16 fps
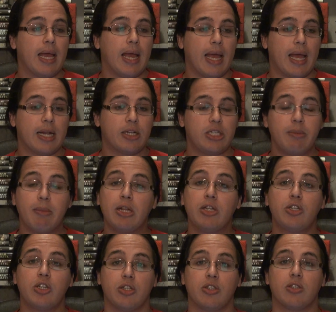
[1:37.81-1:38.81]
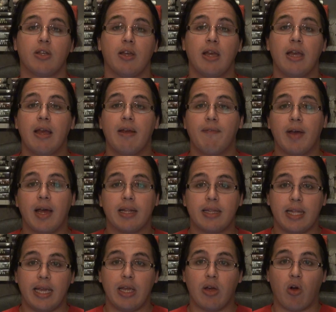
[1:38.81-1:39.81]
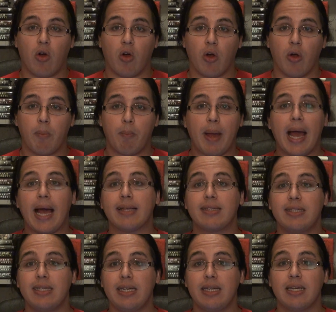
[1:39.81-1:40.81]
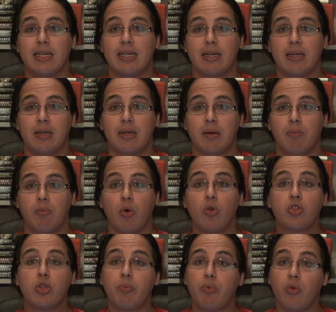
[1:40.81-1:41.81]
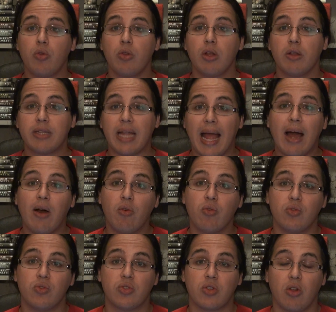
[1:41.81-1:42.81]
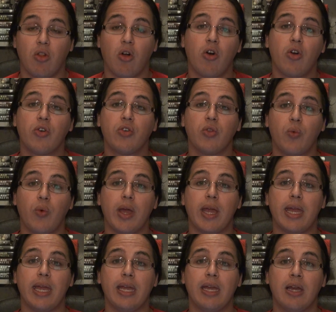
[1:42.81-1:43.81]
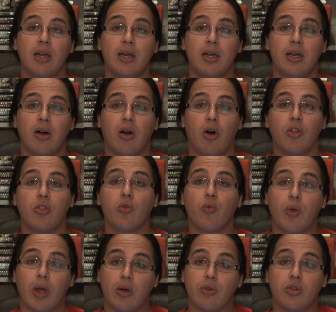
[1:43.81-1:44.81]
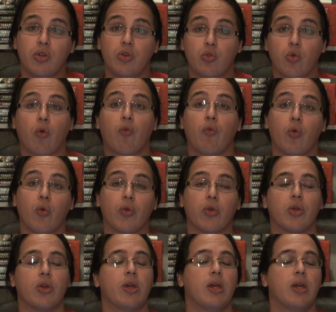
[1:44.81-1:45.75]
and she mentions that they are passing multiple towns along the way on the route northward.